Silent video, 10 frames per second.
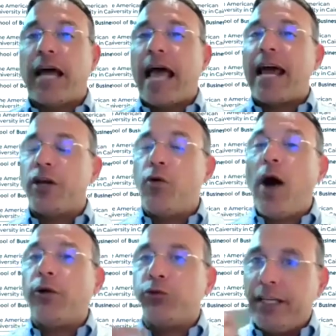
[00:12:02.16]
and I know how
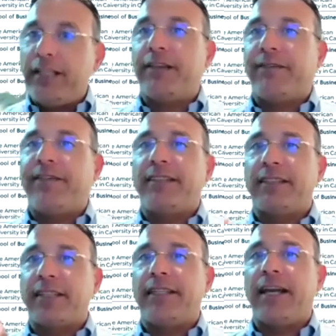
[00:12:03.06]
to read the faces and
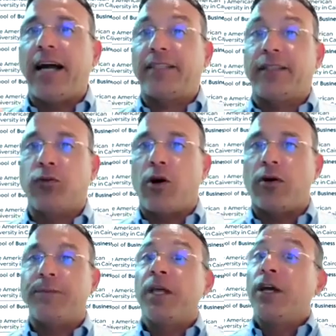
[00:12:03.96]
the eyes and so on.
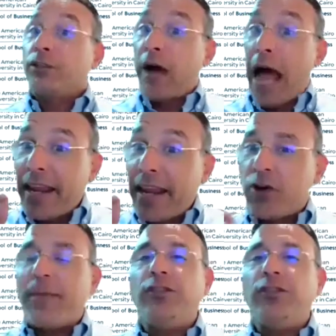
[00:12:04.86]
So I
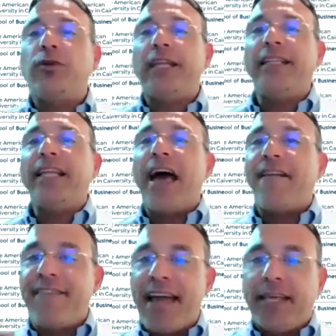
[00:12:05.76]
recommend you to read a
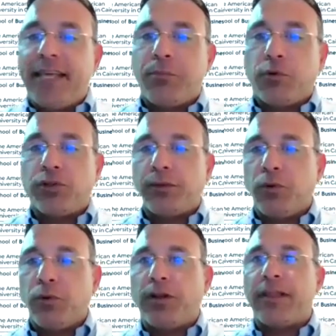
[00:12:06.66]
very important
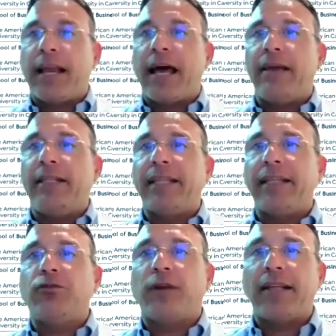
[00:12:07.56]
book that I
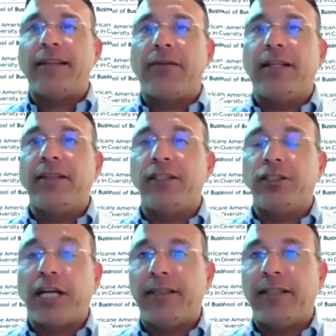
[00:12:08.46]
intend to write down in the
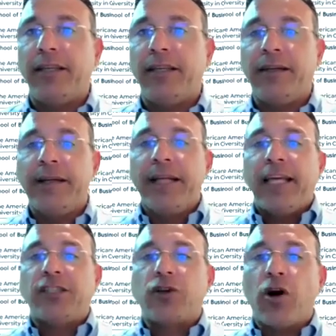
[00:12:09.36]
chat here.
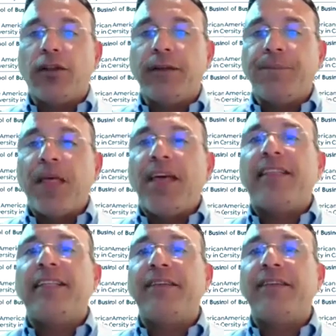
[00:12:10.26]
It's called
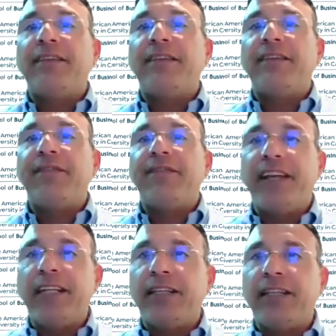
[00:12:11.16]
The Definitive
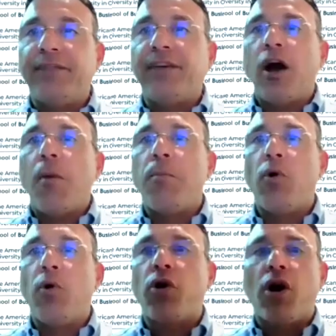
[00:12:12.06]
Book
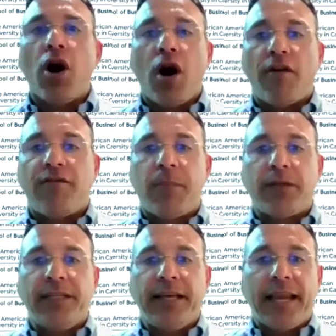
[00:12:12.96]
of Body
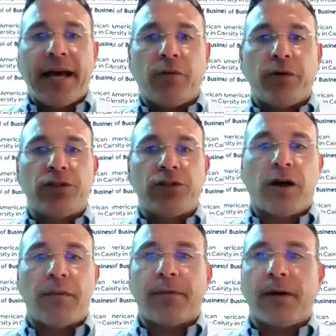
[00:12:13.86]
Language. So
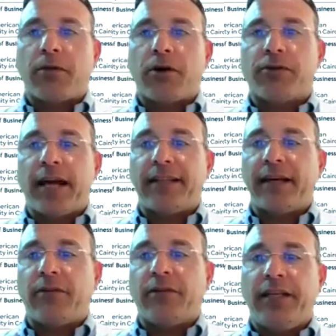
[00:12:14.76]
I'm going to write
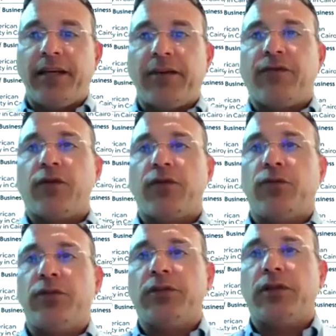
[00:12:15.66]
down here for
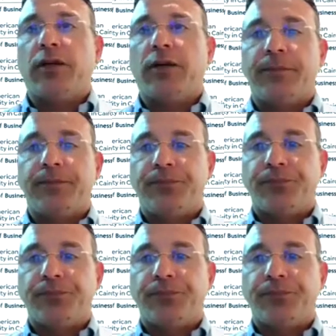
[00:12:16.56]
those, The